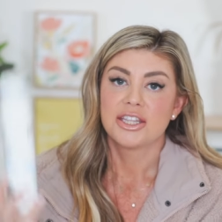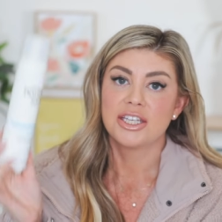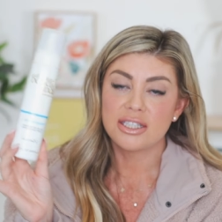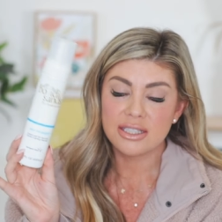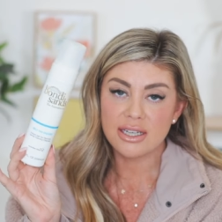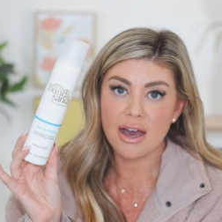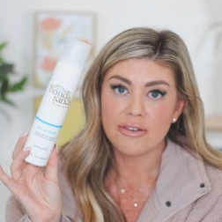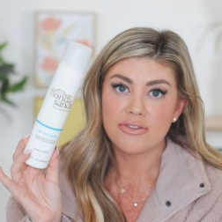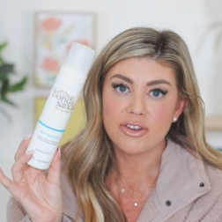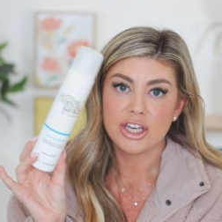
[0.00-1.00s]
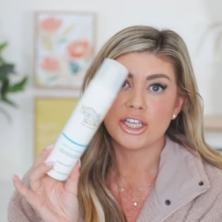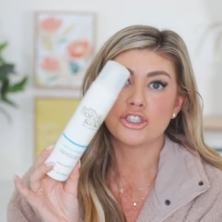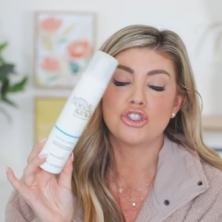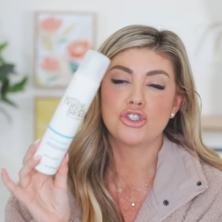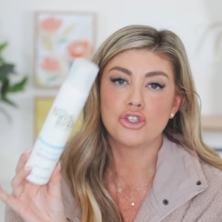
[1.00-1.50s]
This stuff
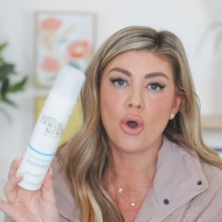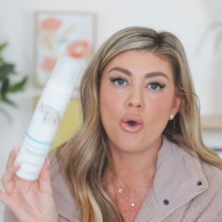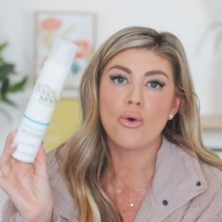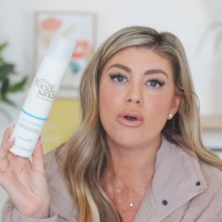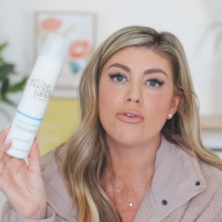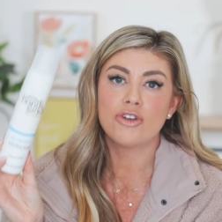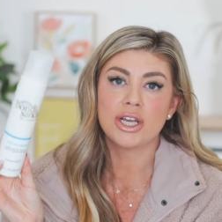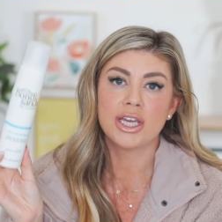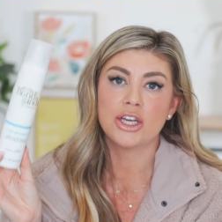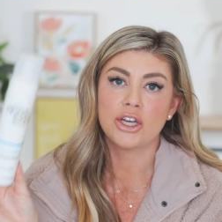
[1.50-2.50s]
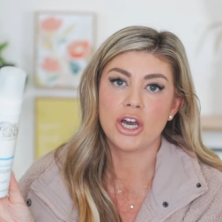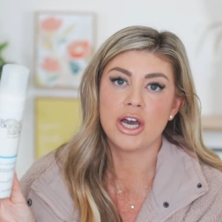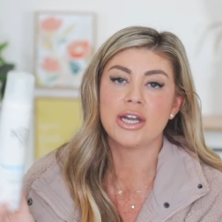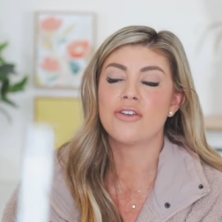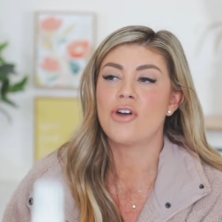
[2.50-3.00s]
is so freaking
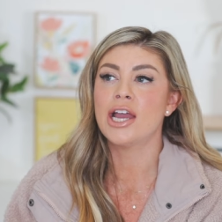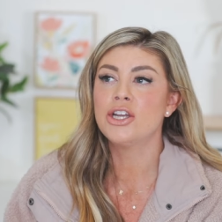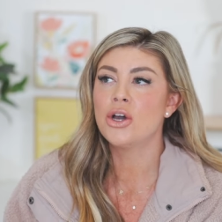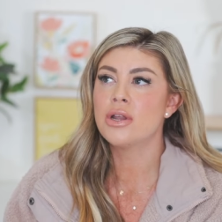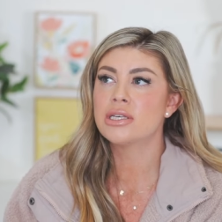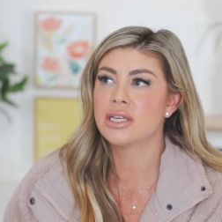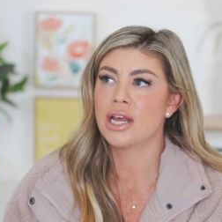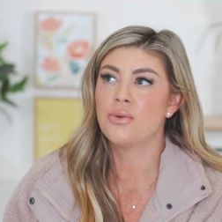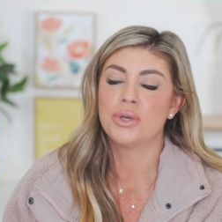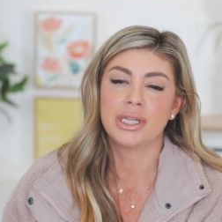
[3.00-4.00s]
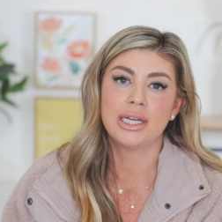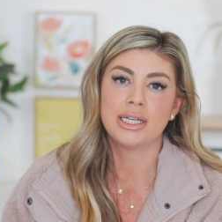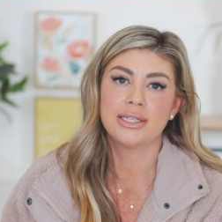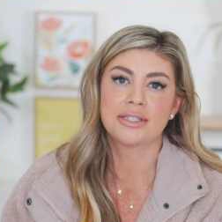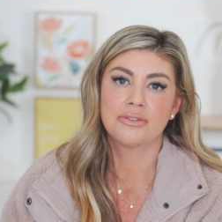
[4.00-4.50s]
good. If I notice that I really
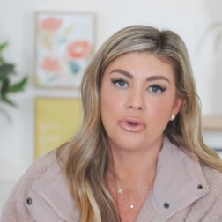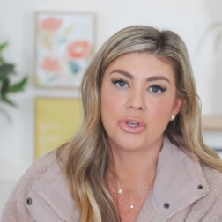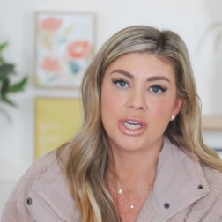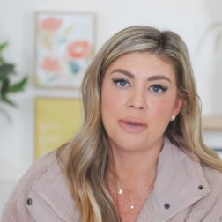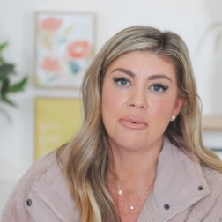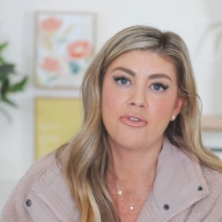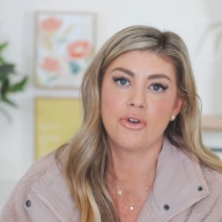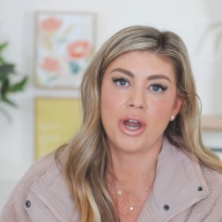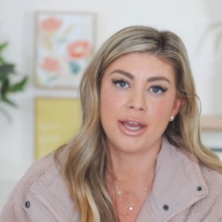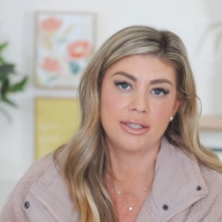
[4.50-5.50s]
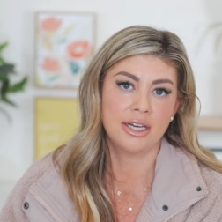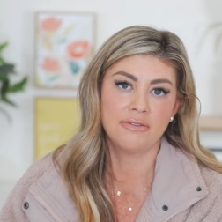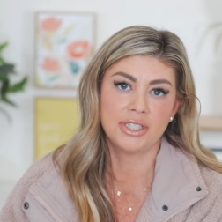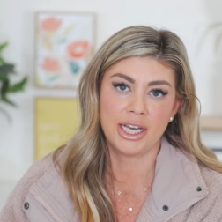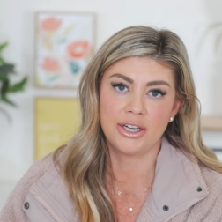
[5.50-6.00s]
need to exfoliate before I
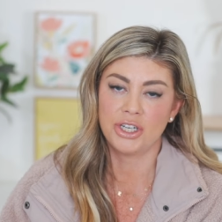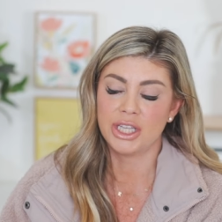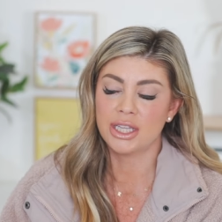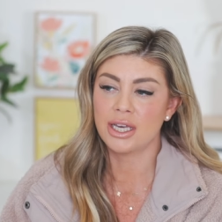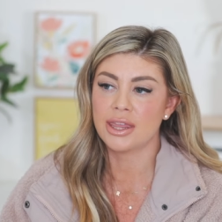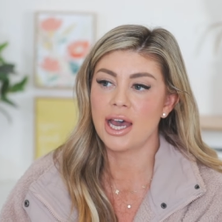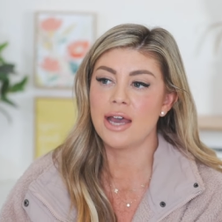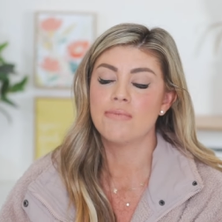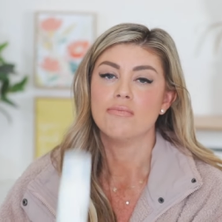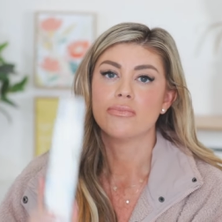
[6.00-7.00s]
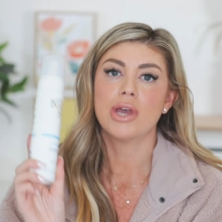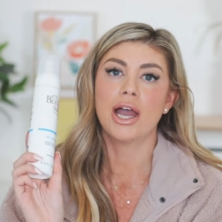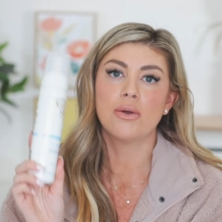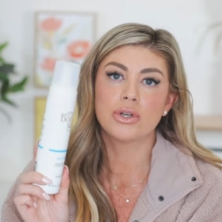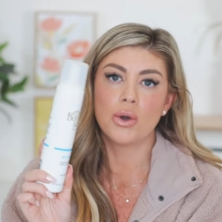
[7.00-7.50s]
self-tan or anything like that,
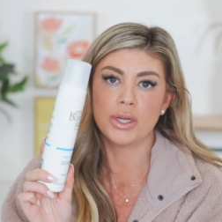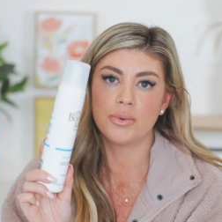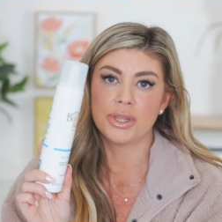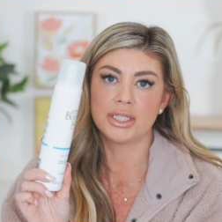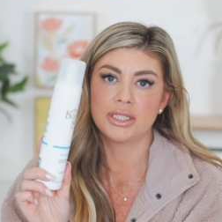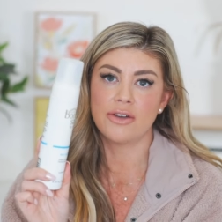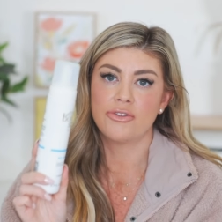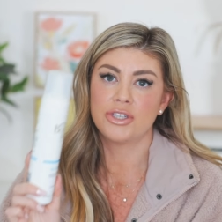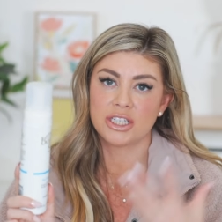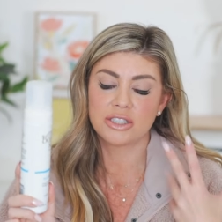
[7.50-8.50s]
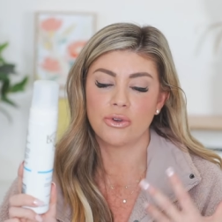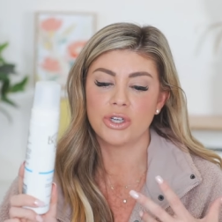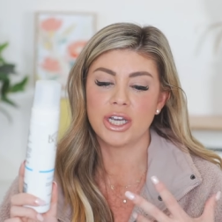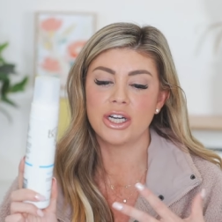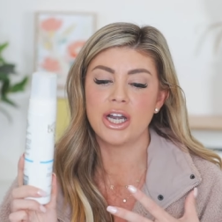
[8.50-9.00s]
I will go in with this stuff in an
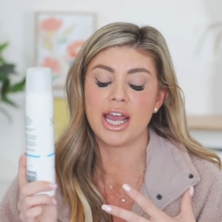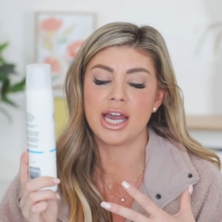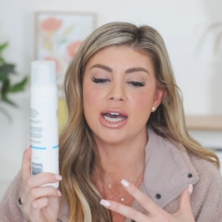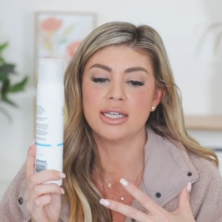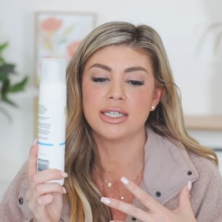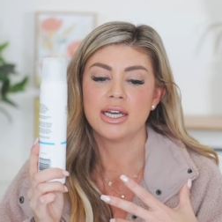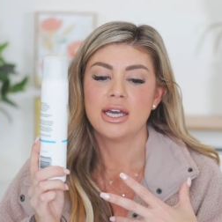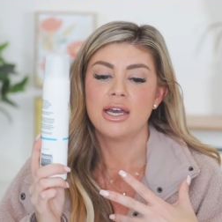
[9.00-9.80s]
exfoliator and